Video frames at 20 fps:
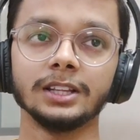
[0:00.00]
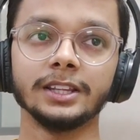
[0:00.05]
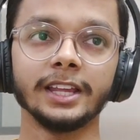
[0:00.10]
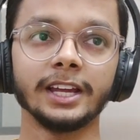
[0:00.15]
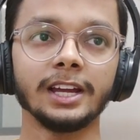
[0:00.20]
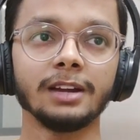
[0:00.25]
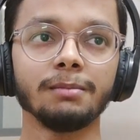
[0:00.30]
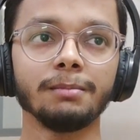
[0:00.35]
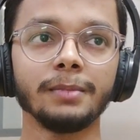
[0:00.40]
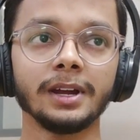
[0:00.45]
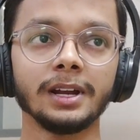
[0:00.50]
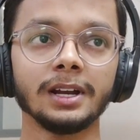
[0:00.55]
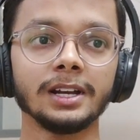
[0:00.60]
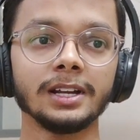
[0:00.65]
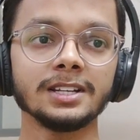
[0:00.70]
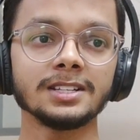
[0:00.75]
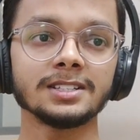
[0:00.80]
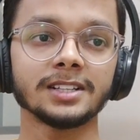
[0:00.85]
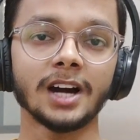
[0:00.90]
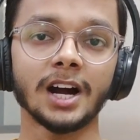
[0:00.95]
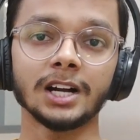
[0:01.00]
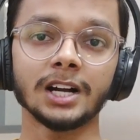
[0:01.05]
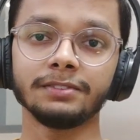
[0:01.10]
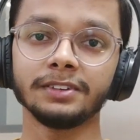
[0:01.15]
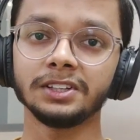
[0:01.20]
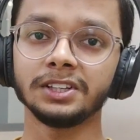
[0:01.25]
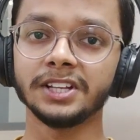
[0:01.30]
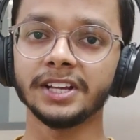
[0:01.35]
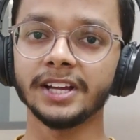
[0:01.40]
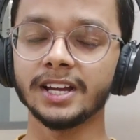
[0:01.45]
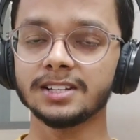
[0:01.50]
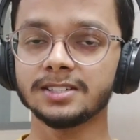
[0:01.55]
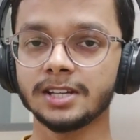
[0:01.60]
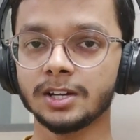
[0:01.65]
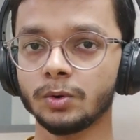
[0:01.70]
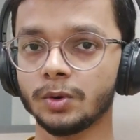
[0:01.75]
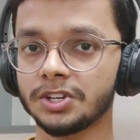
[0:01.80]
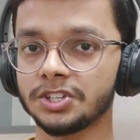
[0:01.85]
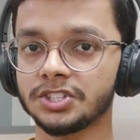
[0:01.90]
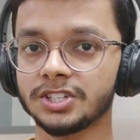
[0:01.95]
they mainly start with
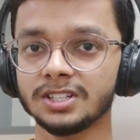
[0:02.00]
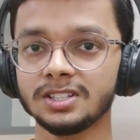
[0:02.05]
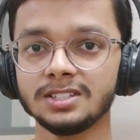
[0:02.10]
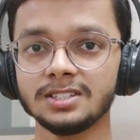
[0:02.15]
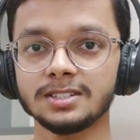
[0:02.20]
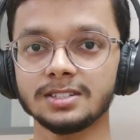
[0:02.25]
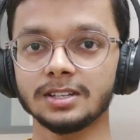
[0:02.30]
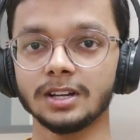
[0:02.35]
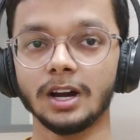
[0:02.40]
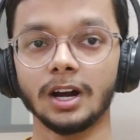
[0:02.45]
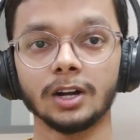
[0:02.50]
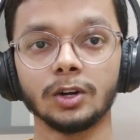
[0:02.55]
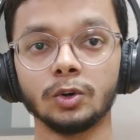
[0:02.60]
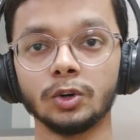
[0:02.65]
DSA questions, a